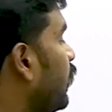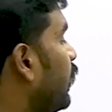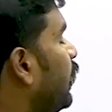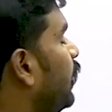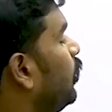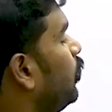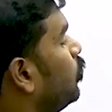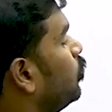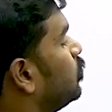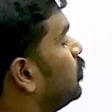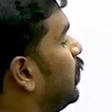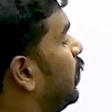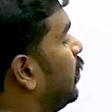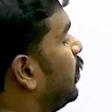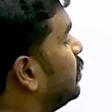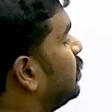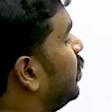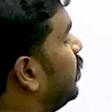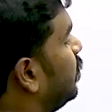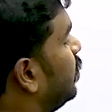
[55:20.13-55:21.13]
reduced. Let
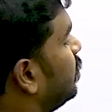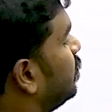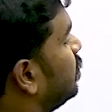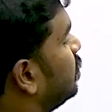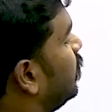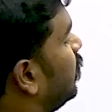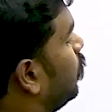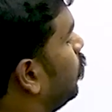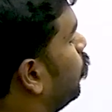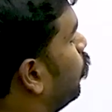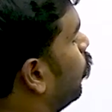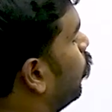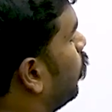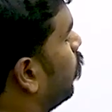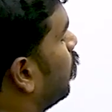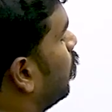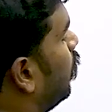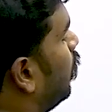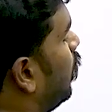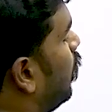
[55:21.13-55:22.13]
us say this is the
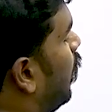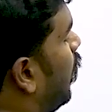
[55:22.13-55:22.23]
core.